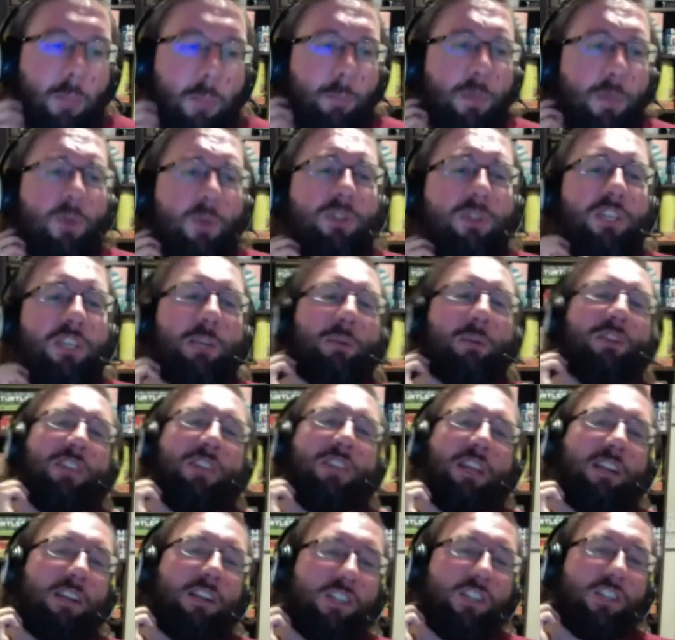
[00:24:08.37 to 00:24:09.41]
Mutant Blue
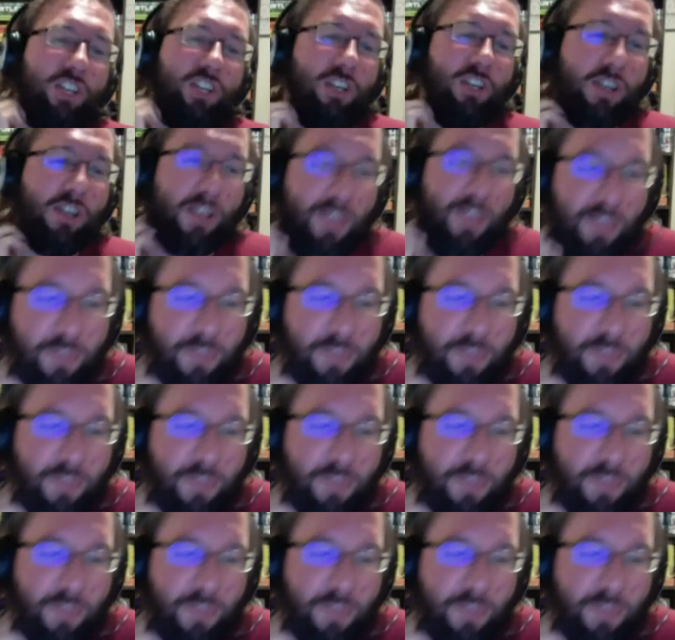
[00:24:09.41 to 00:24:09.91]
2nd edition.